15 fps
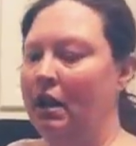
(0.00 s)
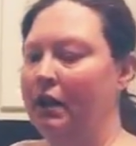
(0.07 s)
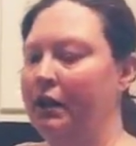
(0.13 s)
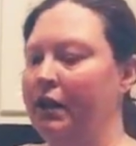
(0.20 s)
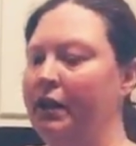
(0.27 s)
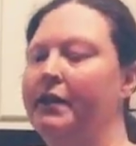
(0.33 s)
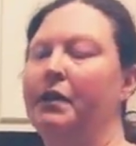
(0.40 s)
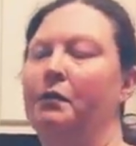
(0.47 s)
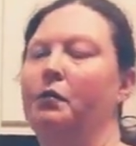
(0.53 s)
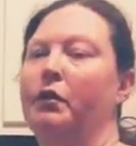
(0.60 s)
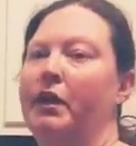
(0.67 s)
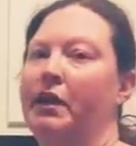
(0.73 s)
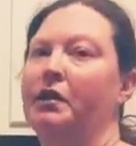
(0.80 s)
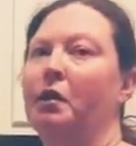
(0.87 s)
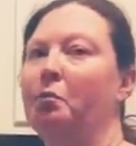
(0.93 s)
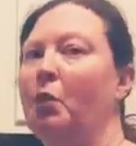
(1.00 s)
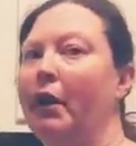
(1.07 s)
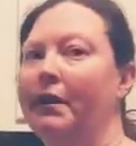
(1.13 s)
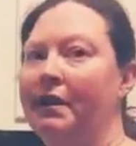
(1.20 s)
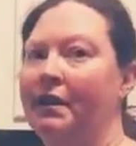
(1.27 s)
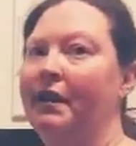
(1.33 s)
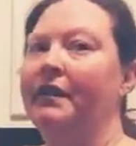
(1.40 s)
These are
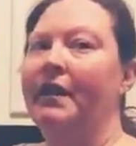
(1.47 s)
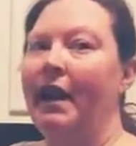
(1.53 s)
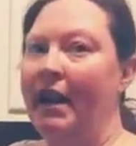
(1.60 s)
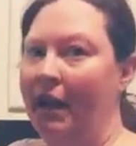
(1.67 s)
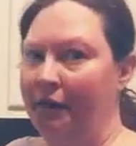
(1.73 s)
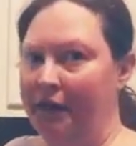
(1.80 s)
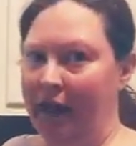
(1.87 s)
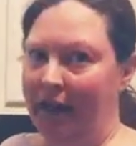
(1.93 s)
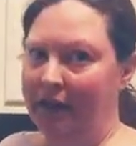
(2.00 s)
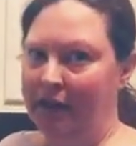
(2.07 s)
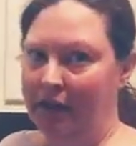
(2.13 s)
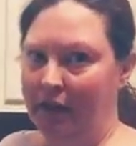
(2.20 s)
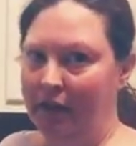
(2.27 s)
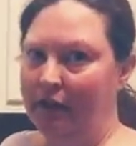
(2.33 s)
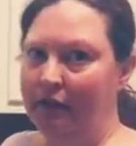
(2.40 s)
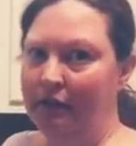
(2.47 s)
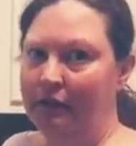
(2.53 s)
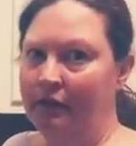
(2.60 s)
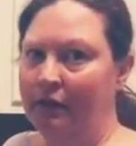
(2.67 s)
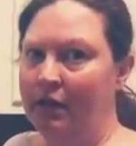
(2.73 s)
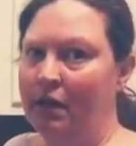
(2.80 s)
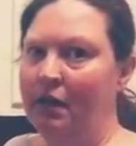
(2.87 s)
ones that they have tested,
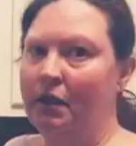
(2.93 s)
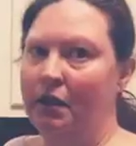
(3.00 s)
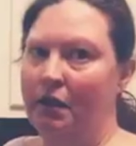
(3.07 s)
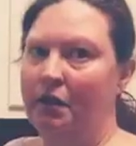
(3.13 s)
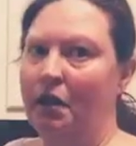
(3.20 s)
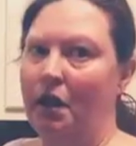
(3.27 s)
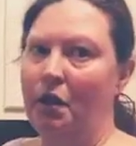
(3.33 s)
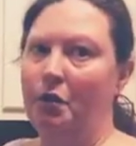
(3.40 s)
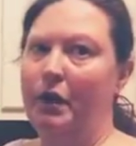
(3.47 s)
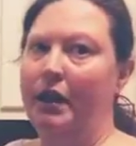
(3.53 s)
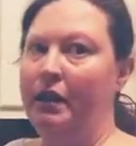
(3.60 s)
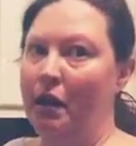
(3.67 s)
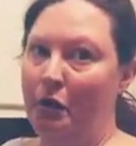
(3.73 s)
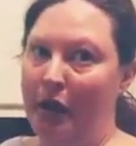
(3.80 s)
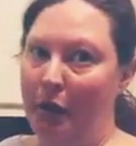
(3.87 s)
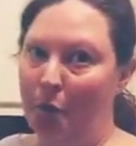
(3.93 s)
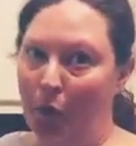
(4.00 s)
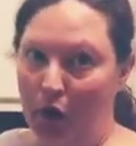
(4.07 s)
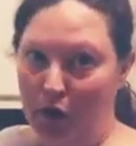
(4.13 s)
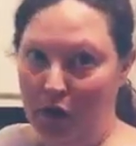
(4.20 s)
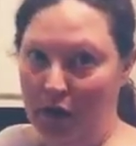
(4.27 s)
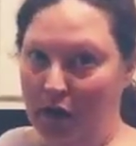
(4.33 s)
so they know they
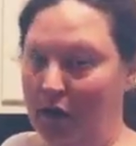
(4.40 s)
work.